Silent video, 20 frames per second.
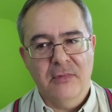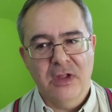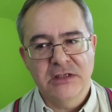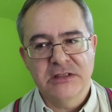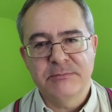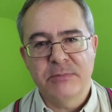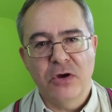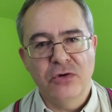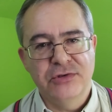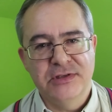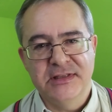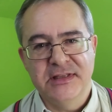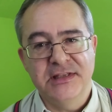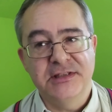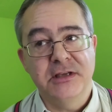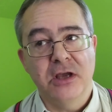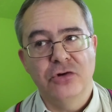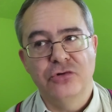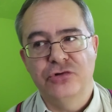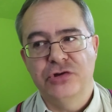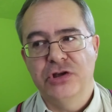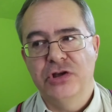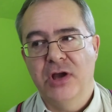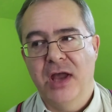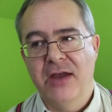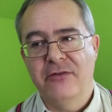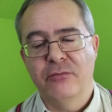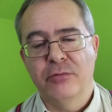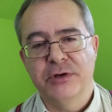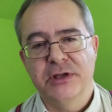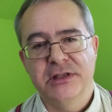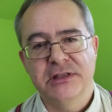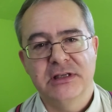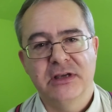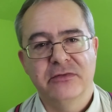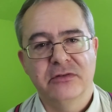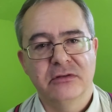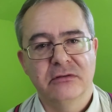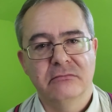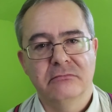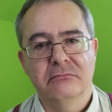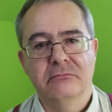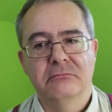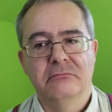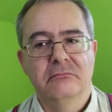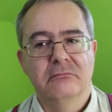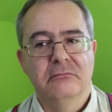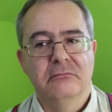Suppose in this country everybody is given